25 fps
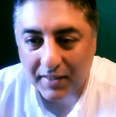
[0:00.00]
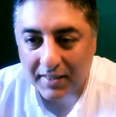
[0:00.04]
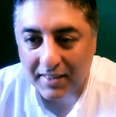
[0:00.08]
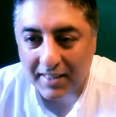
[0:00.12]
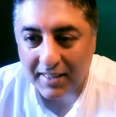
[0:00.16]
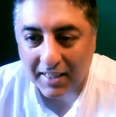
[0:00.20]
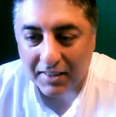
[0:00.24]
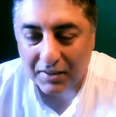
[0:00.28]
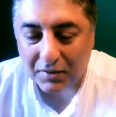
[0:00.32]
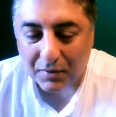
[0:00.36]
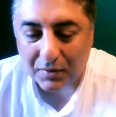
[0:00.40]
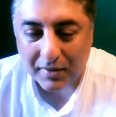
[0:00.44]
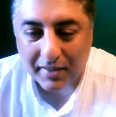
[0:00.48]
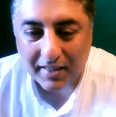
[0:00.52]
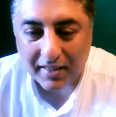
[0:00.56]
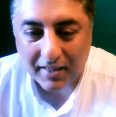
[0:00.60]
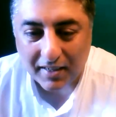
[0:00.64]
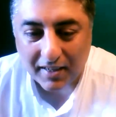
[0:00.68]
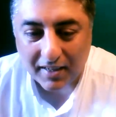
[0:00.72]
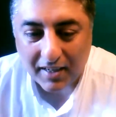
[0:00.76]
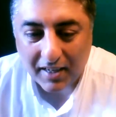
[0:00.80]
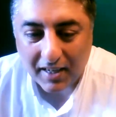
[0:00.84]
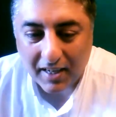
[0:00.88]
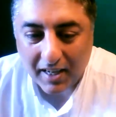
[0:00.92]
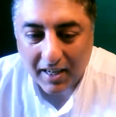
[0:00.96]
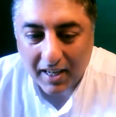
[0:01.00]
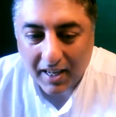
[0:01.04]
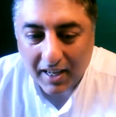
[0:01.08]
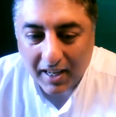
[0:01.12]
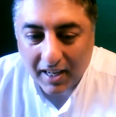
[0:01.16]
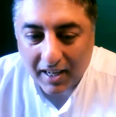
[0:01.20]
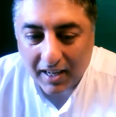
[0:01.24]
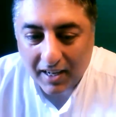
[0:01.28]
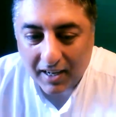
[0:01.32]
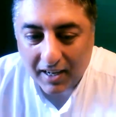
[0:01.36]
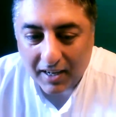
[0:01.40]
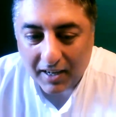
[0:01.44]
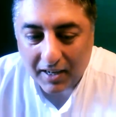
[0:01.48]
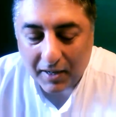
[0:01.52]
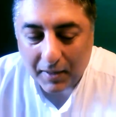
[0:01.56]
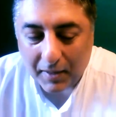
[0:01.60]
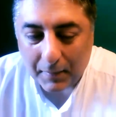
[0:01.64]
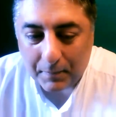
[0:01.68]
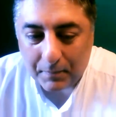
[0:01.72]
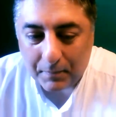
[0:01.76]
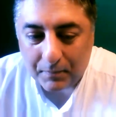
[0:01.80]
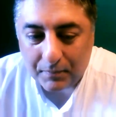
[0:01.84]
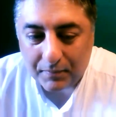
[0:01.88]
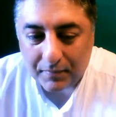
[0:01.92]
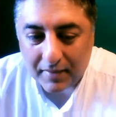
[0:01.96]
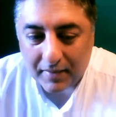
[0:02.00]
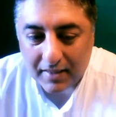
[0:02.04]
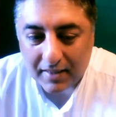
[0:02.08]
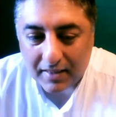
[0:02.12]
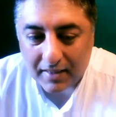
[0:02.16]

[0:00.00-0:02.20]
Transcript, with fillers: very nice to hear. Um,